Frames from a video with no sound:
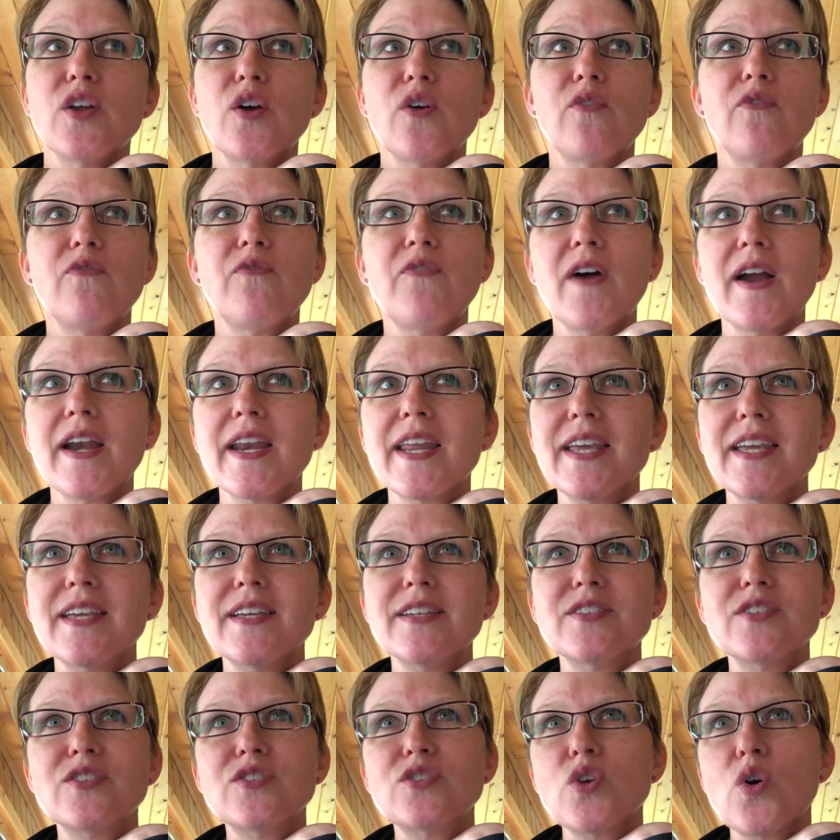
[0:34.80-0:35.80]

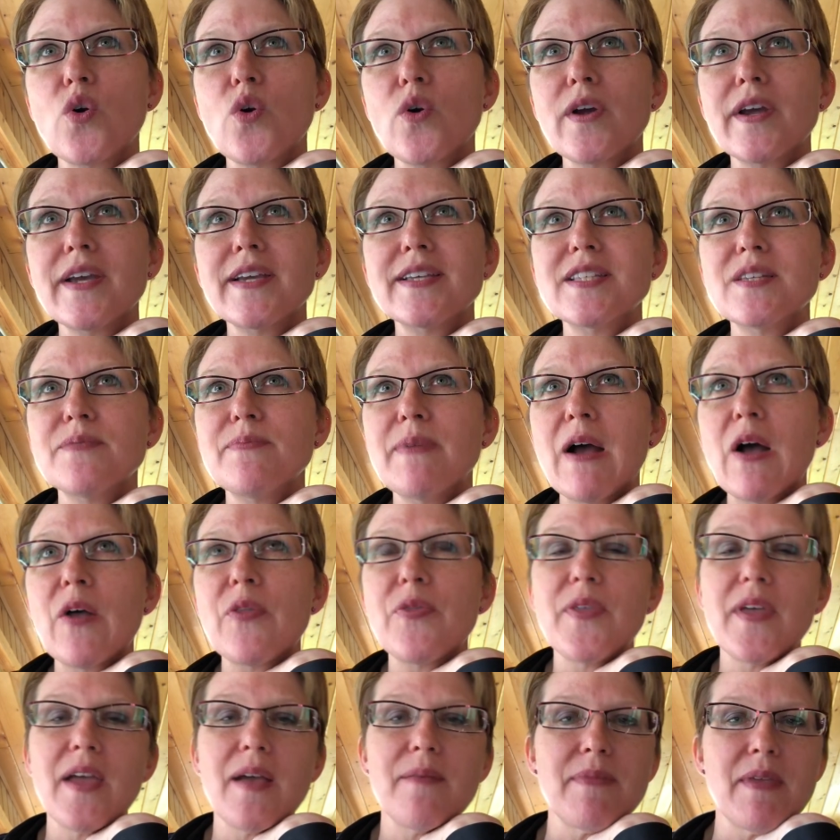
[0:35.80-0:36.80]
funny stories
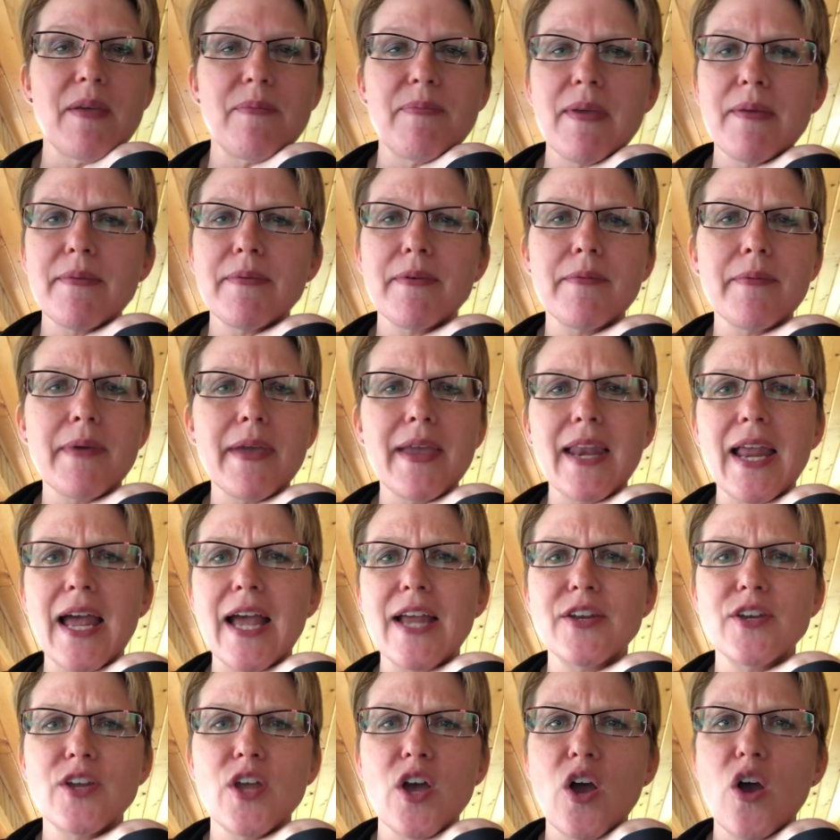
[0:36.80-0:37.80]
about them that people may
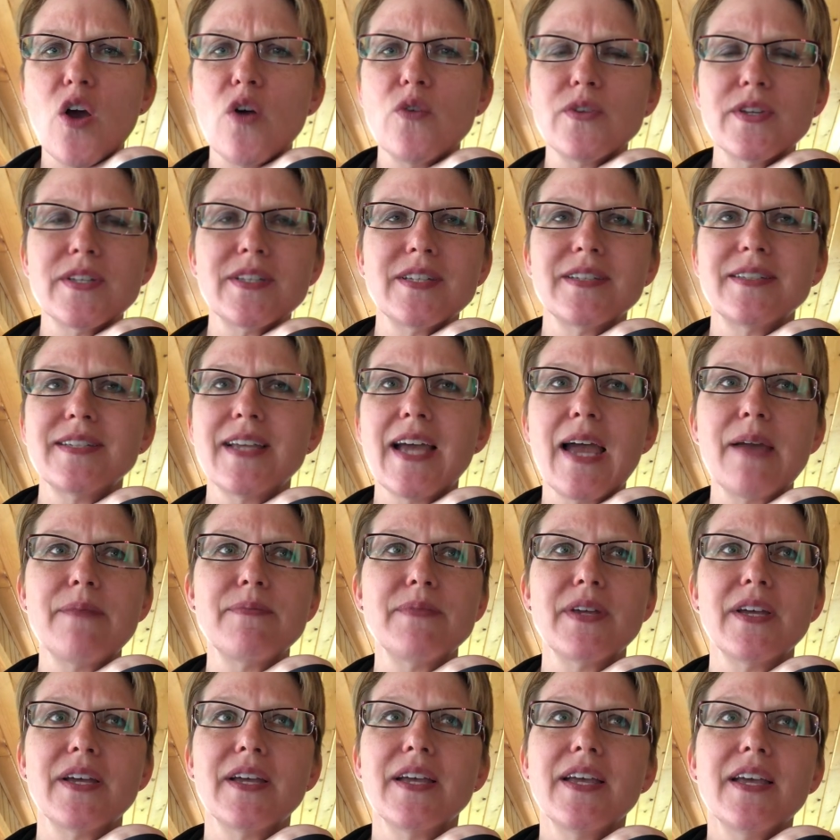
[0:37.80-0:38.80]
not know, just a time
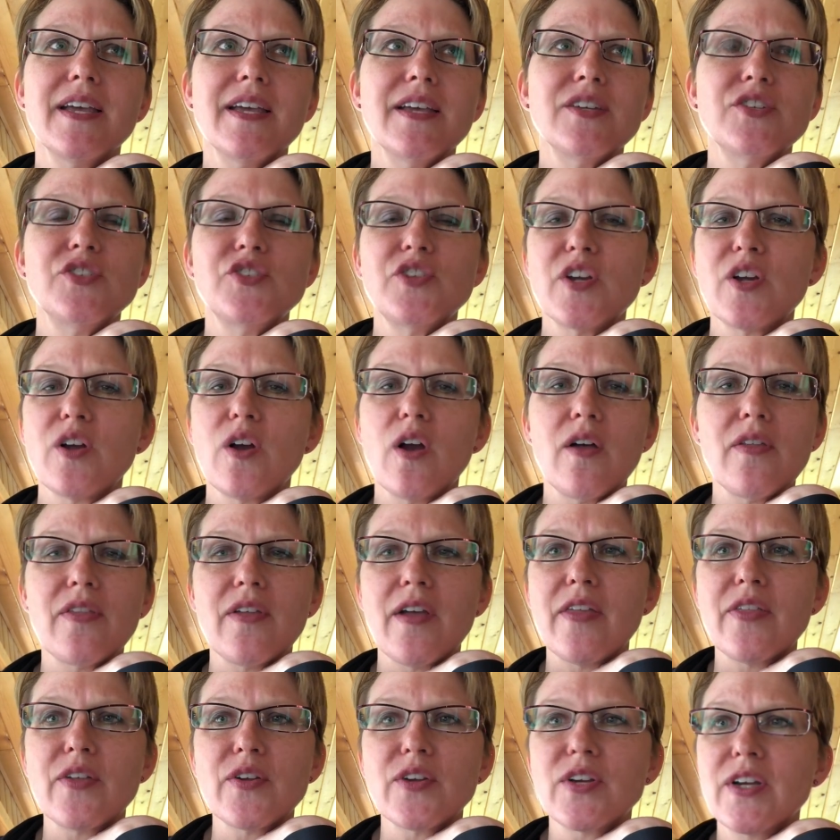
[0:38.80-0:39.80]
to share all
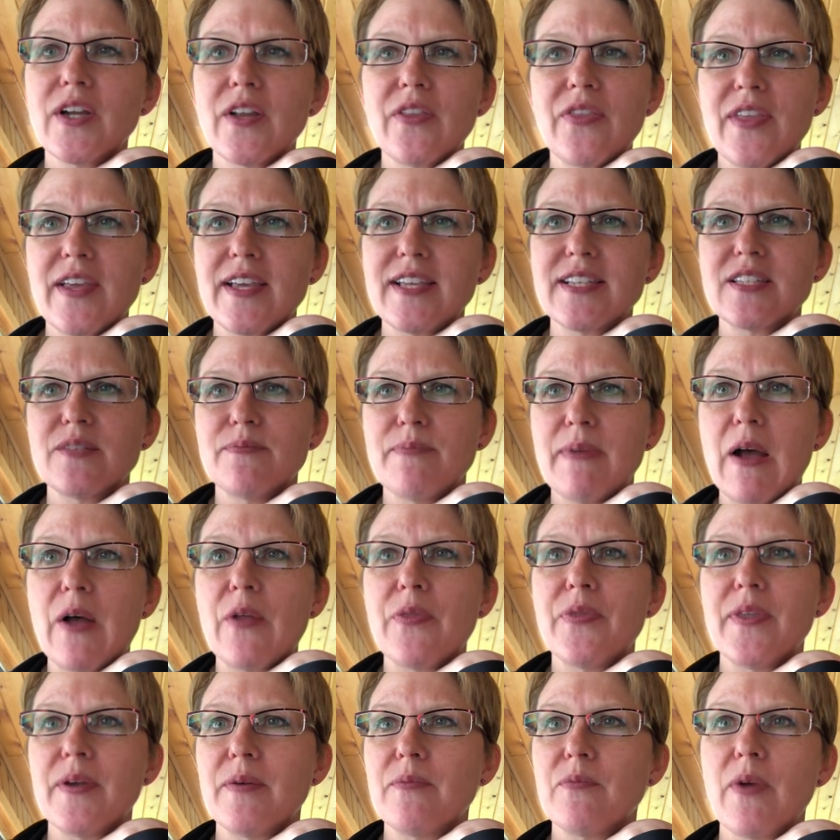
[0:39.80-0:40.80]
the other good things
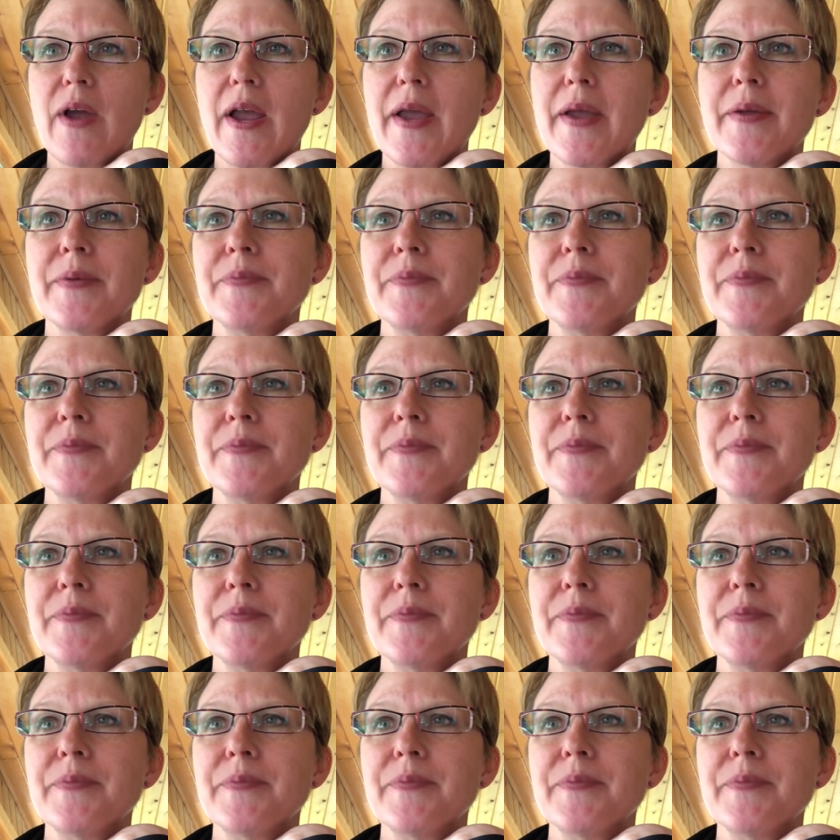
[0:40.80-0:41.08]
about them, right?